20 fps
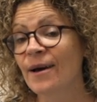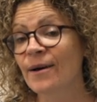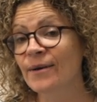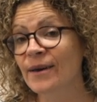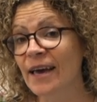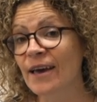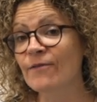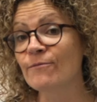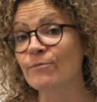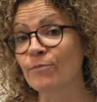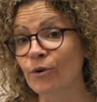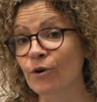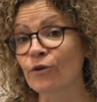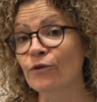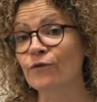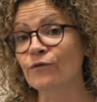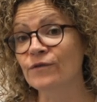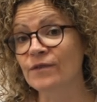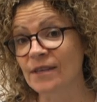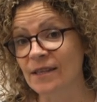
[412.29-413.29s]
gave
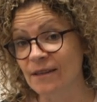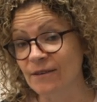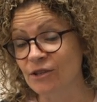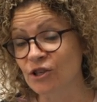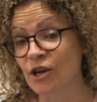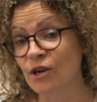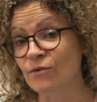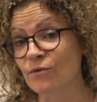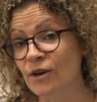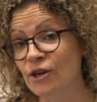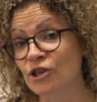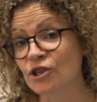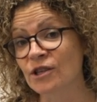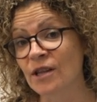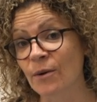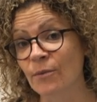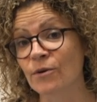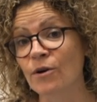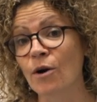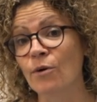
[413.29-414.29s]
birth to the generation
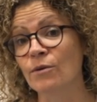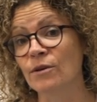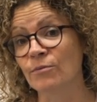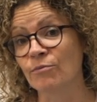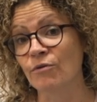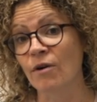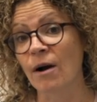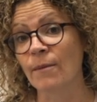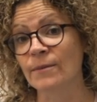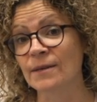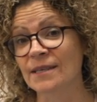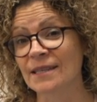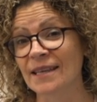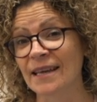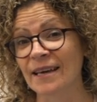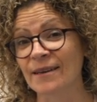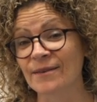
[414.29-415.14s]
that would go to the promised land